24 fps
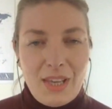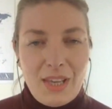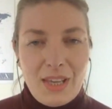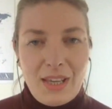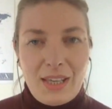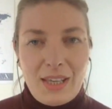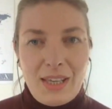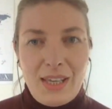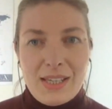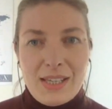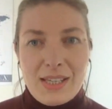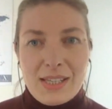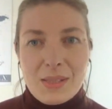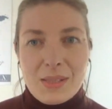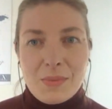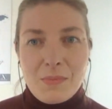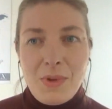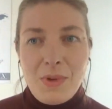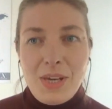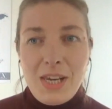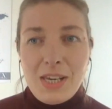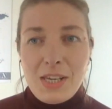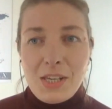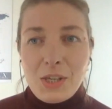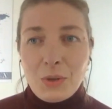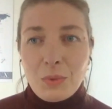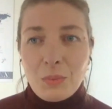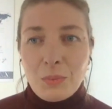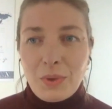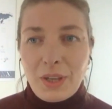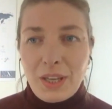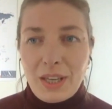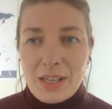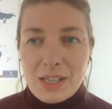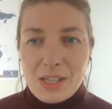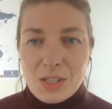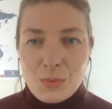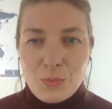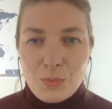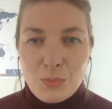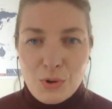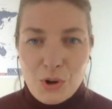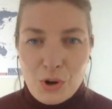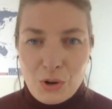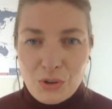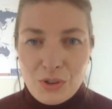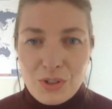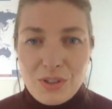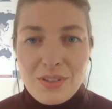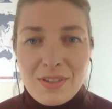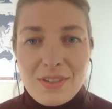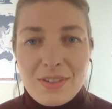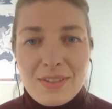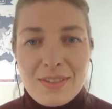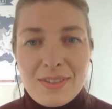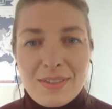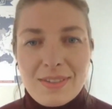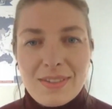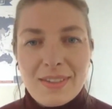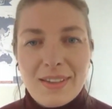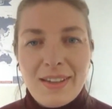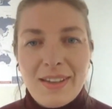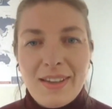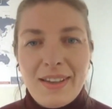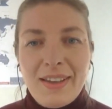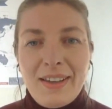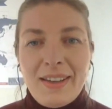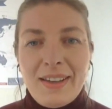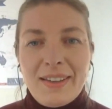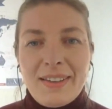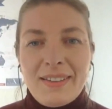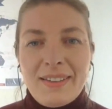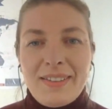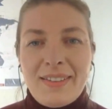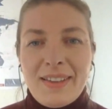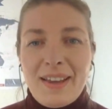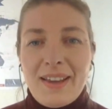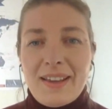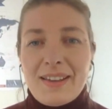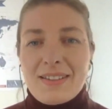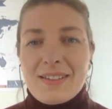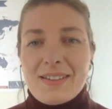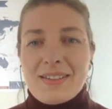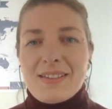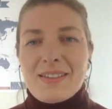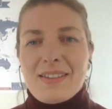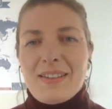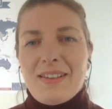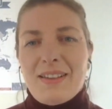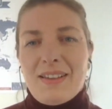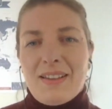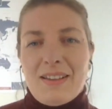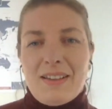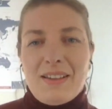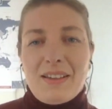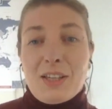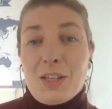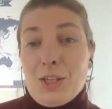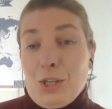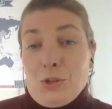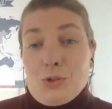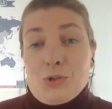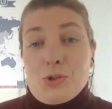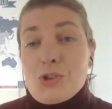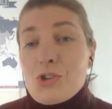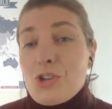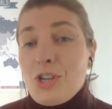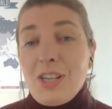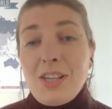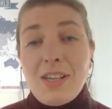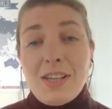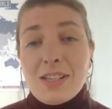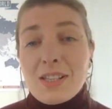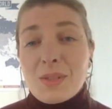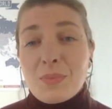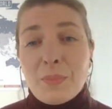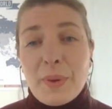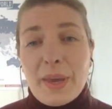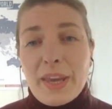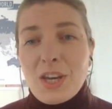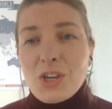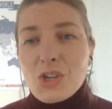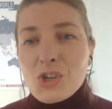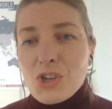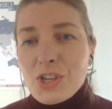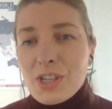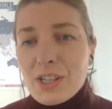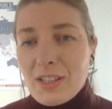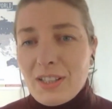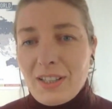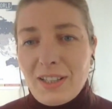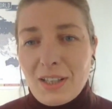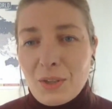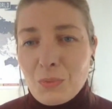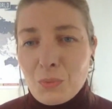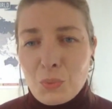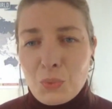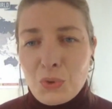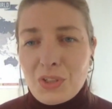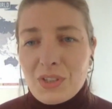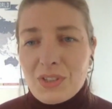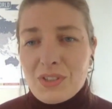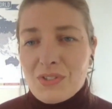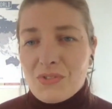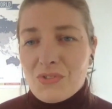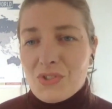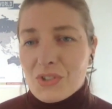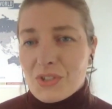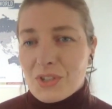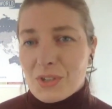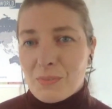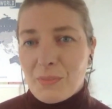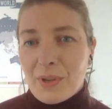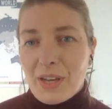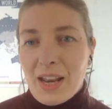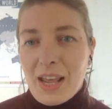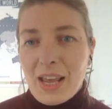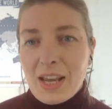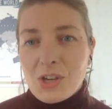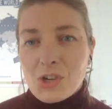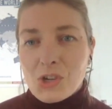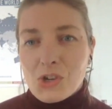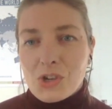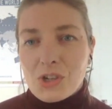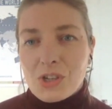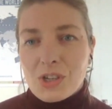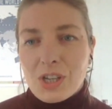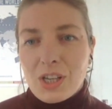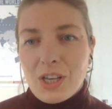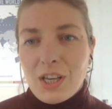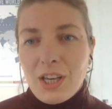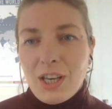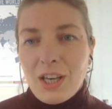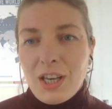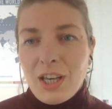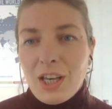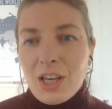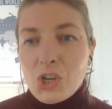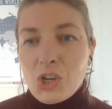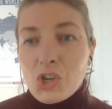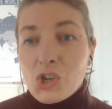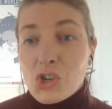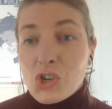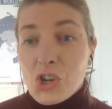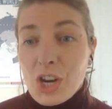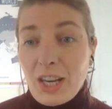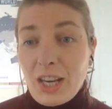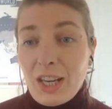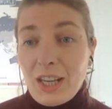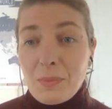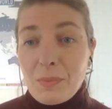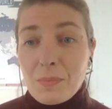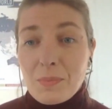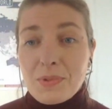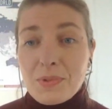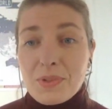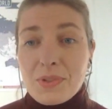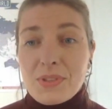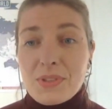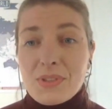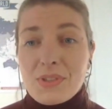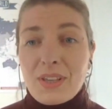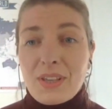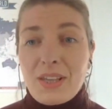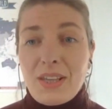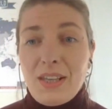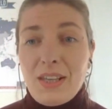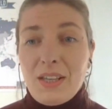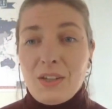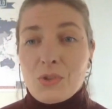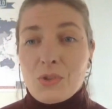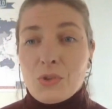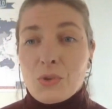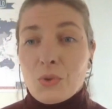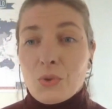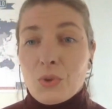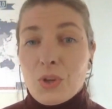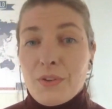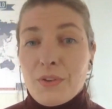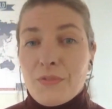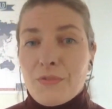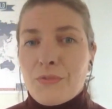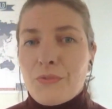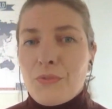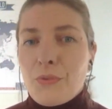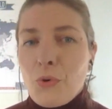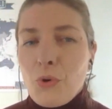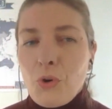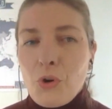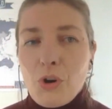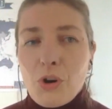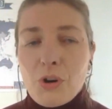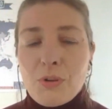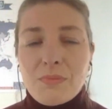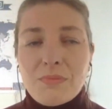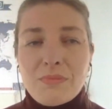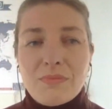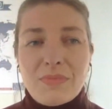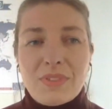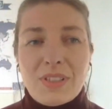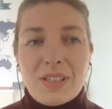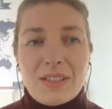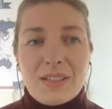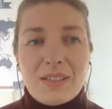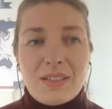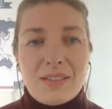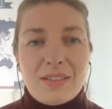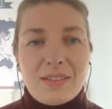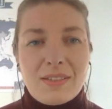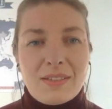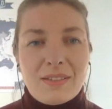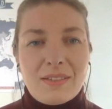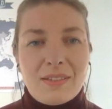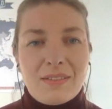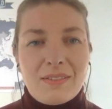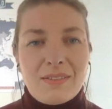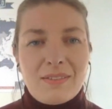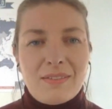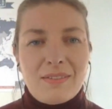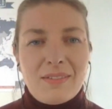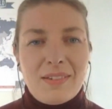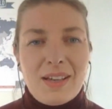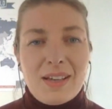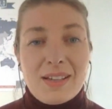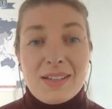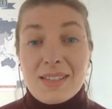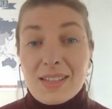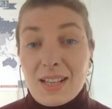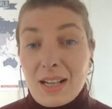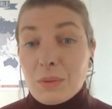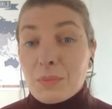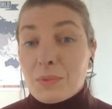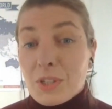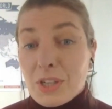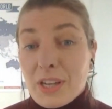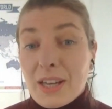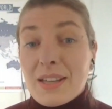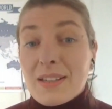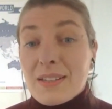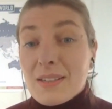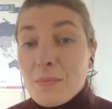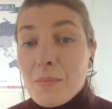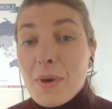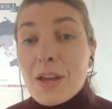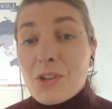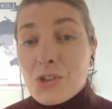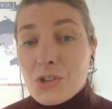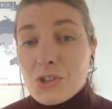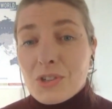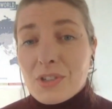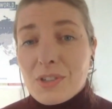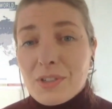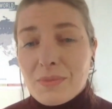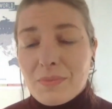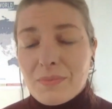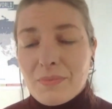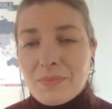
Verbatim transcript: His medium is bronze that uh, he or she is patiently and with determination shapes into a form that a sculptor has imagined.